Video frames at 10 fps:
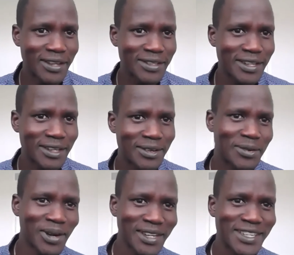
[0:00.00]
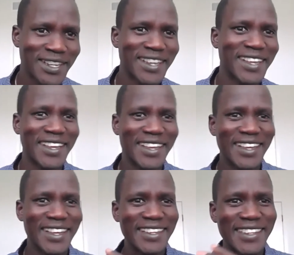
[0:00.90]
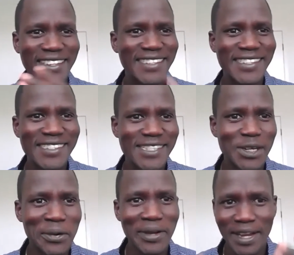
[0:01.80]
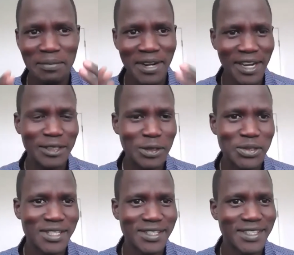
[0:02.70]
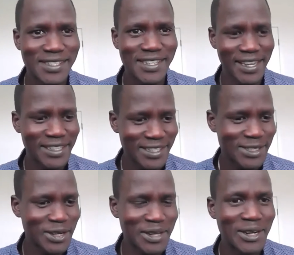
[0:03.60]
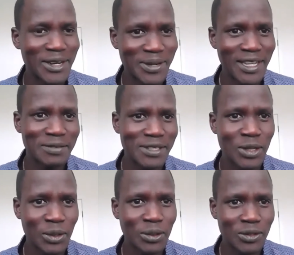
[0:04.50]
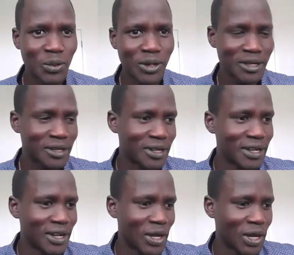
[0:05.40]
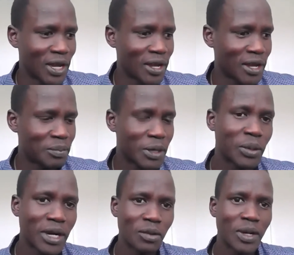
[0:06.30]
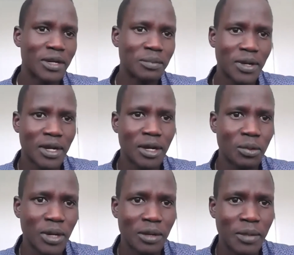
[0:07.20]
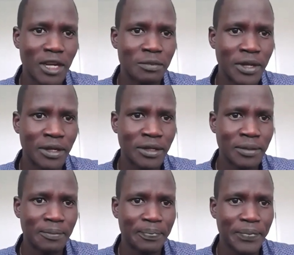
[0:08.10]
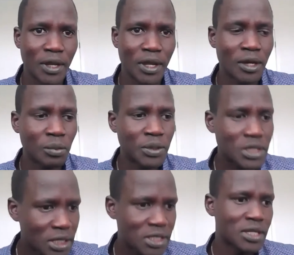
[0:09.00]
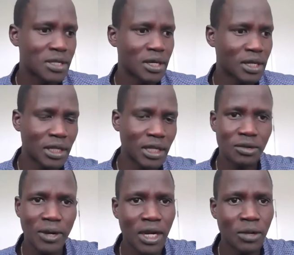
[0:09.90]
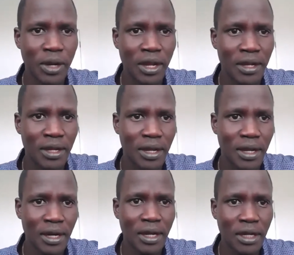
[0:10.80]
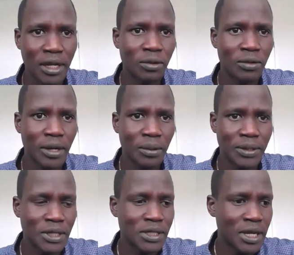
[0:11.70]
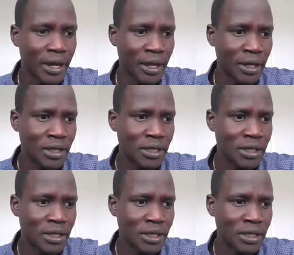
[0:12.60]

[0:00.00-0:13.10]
I said, "What? This is annoying. I'm not used to this. I just don't know if it's going to work." But when I went and met Bill, we just clicked right away, and I knew right away this guy.